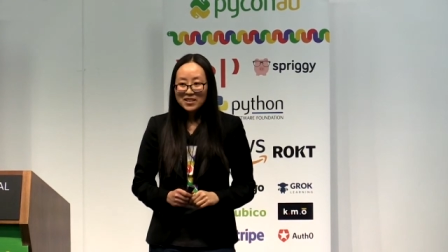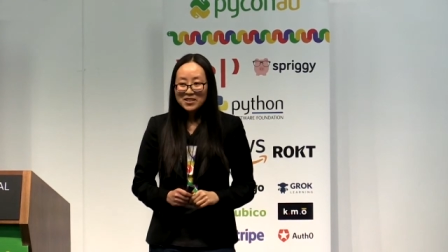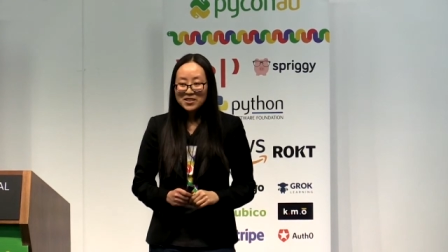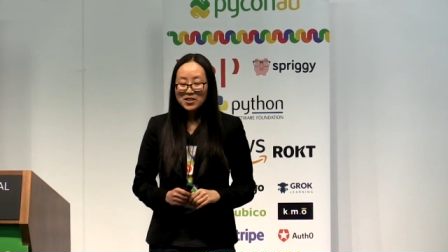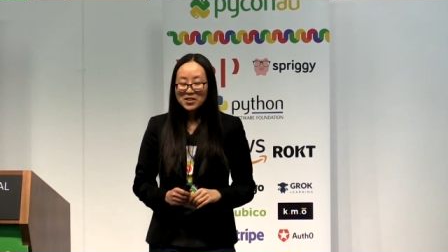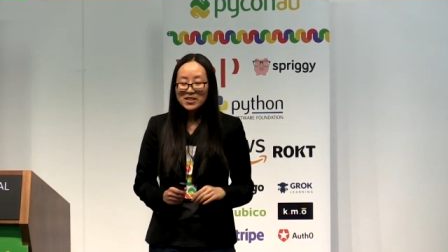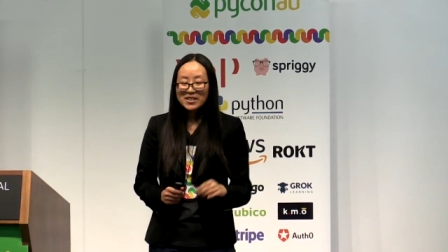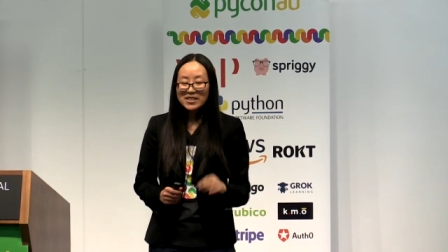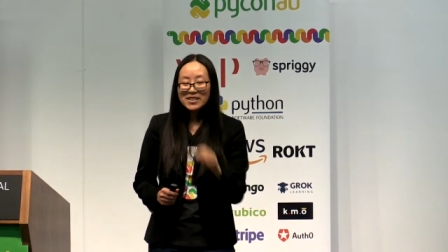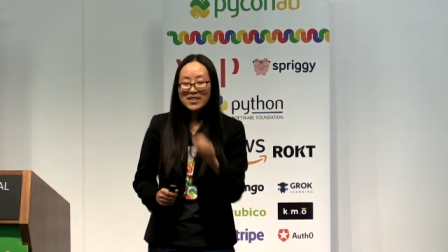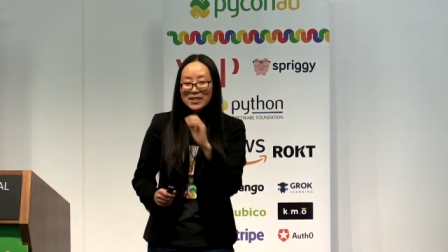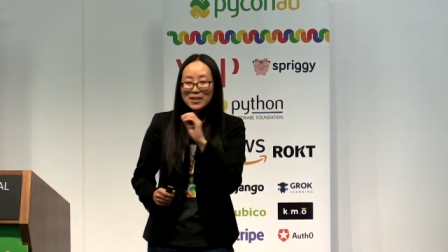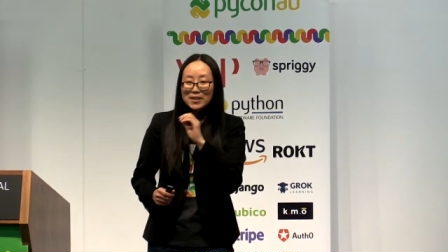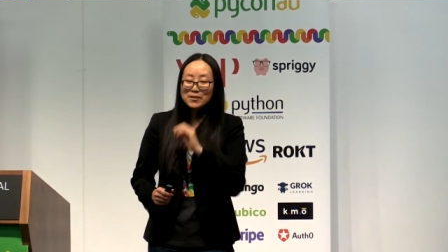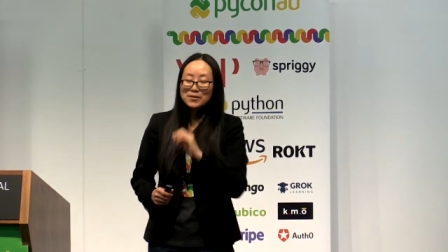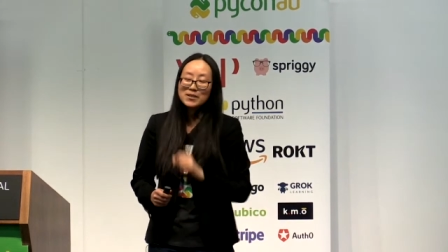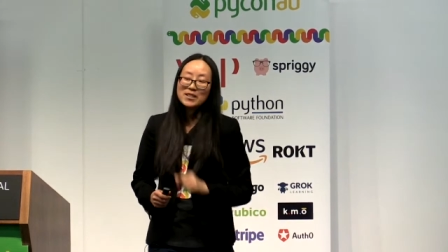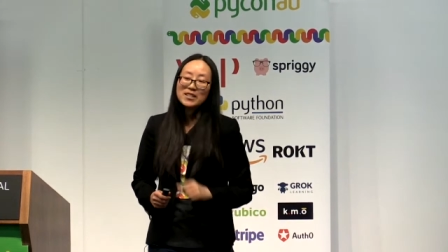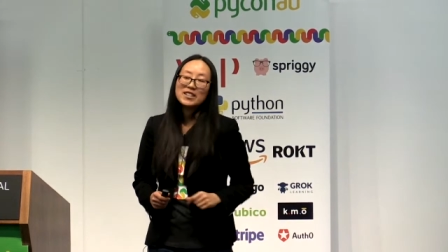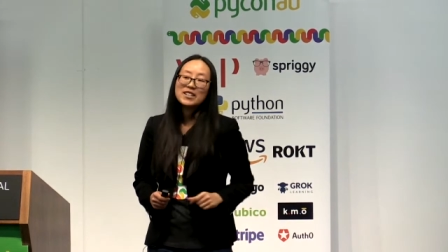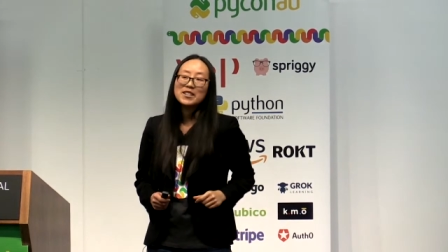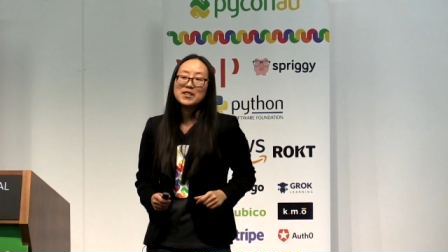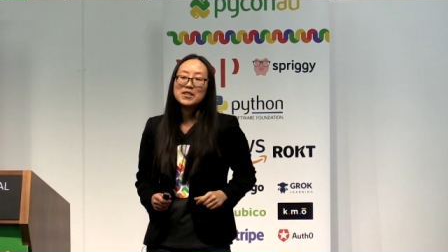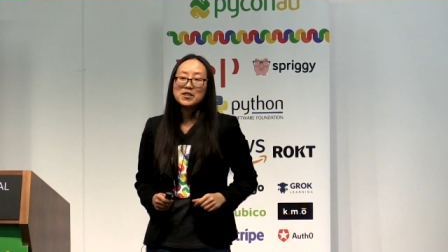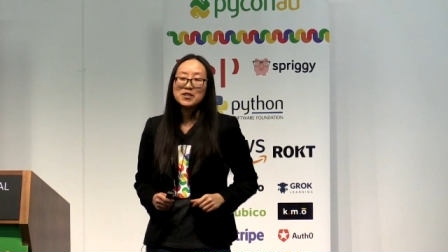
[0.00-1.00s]
Just enough
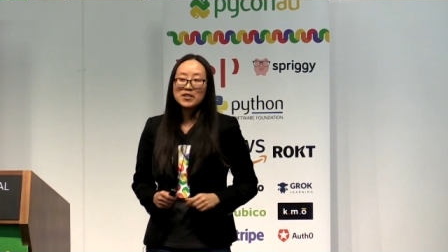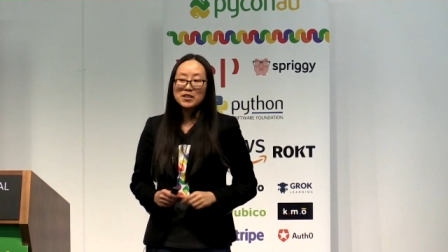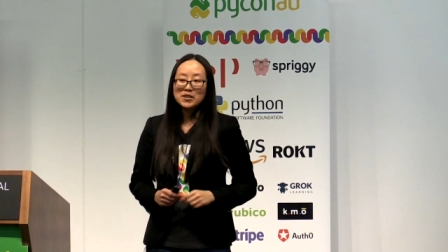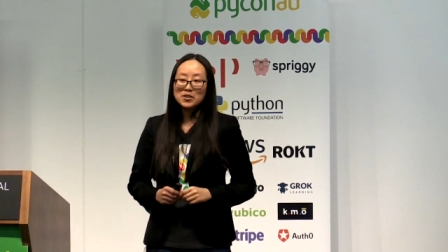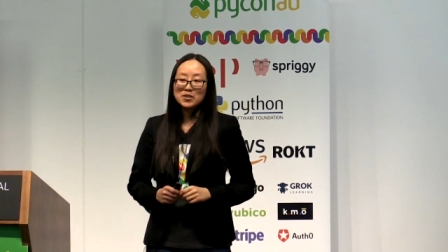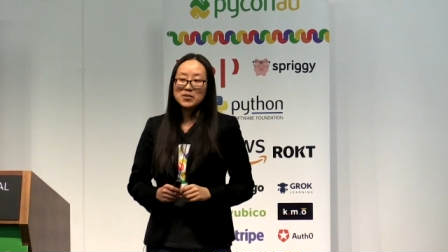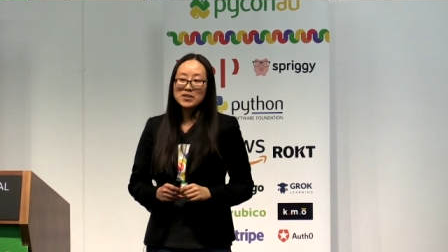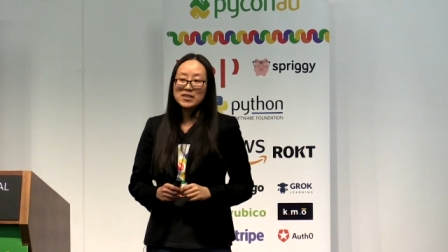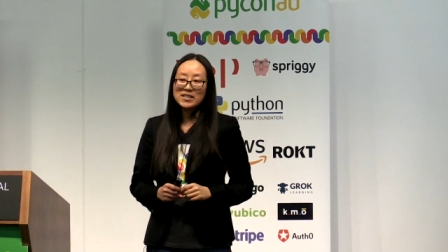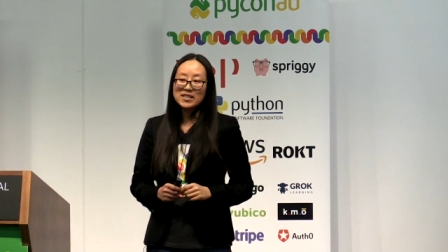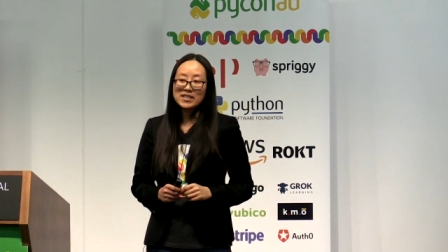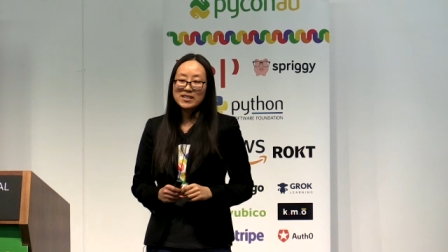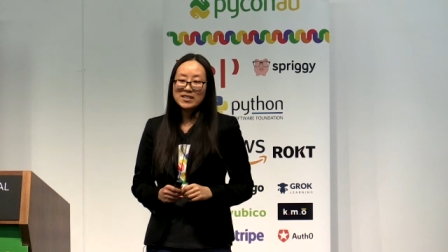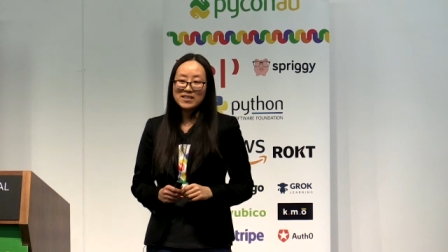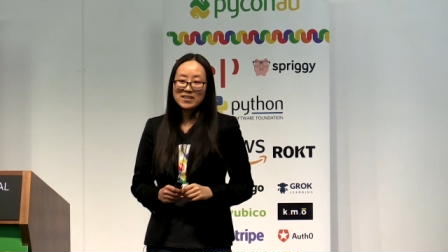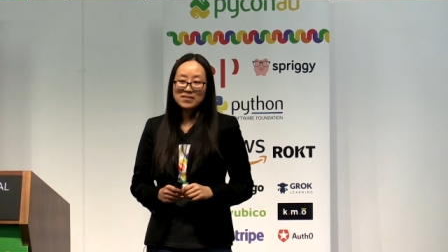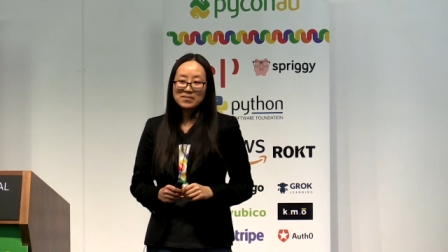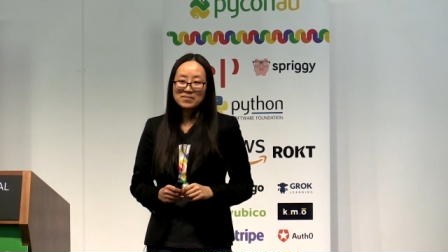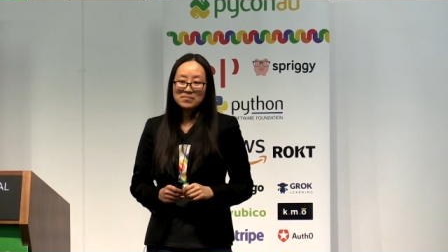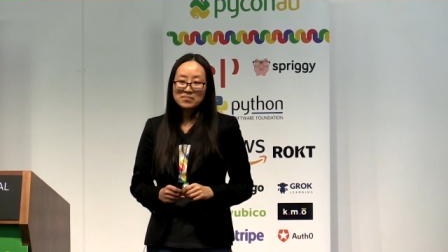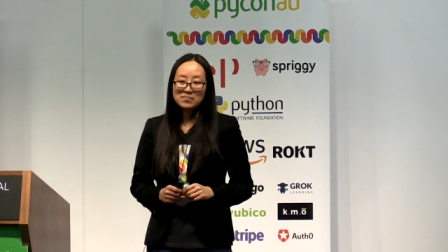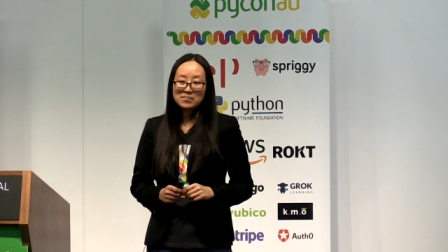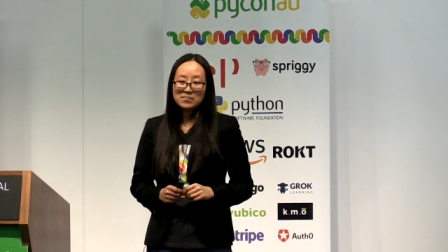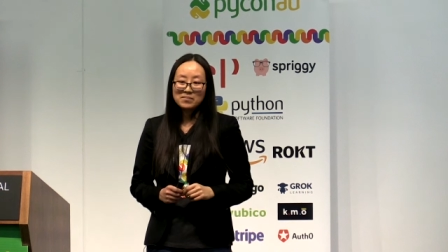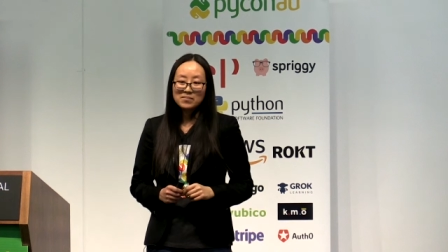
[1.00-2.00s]
to get you interested.
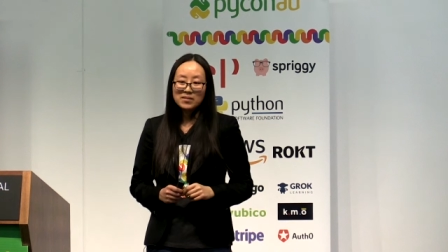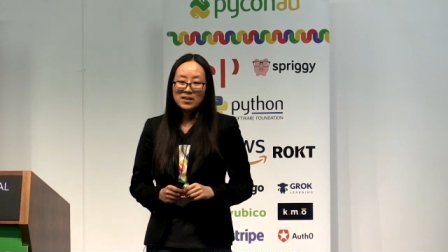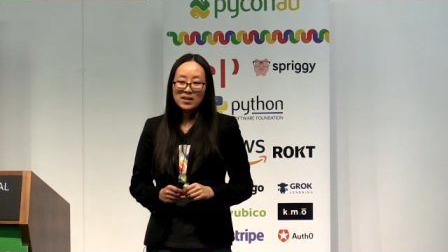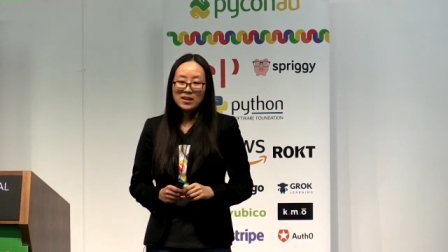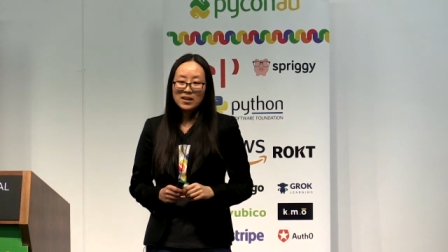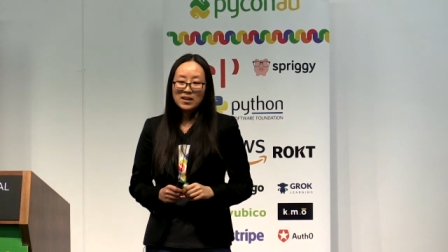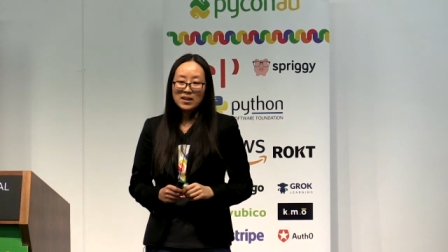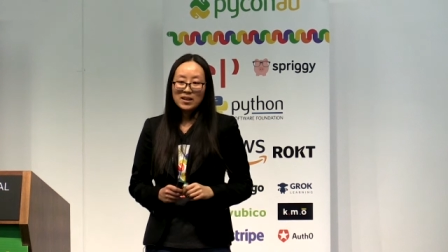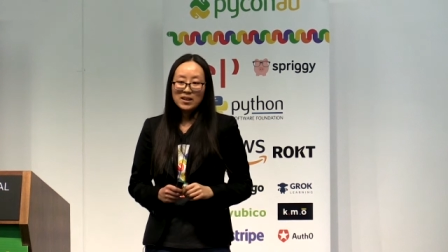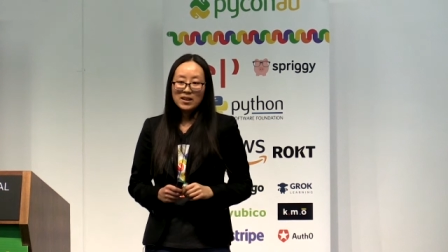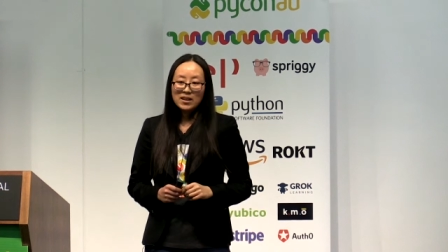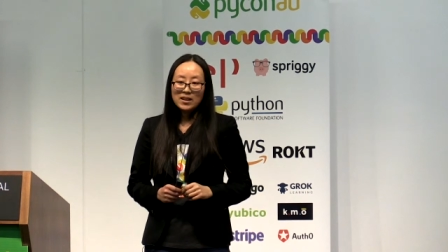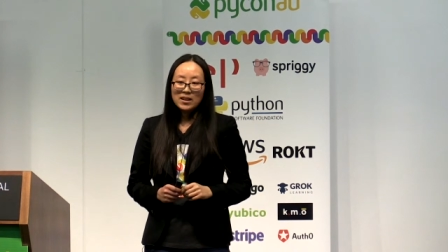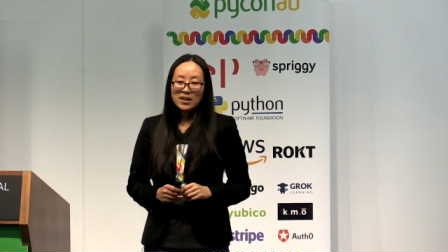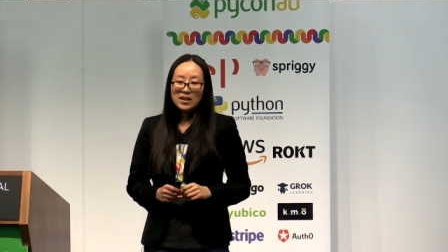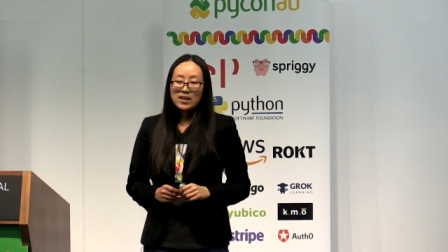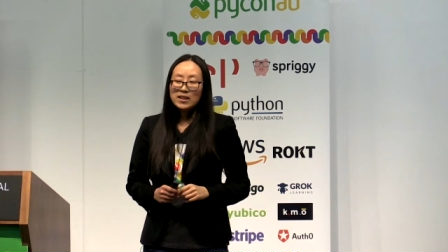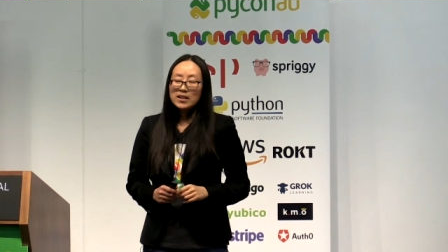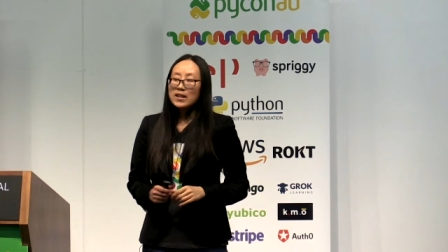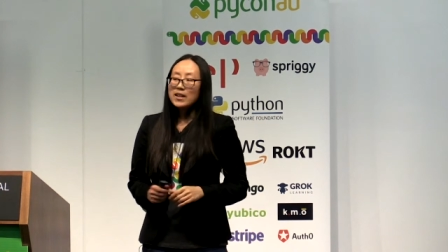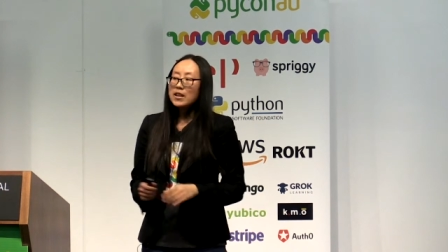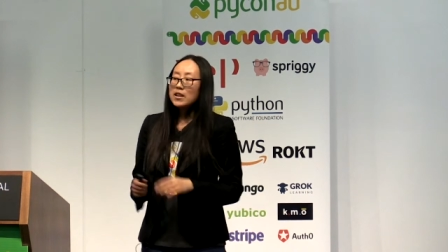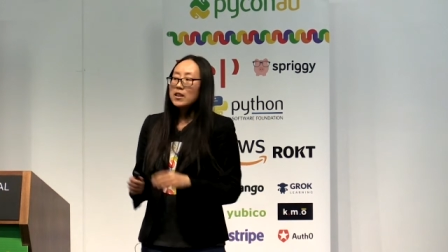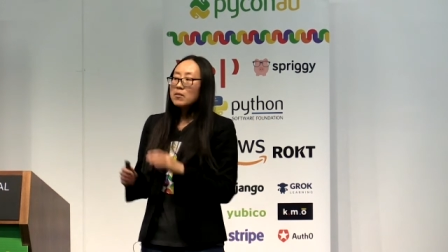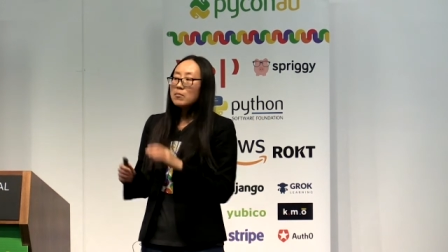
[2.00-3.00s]
Now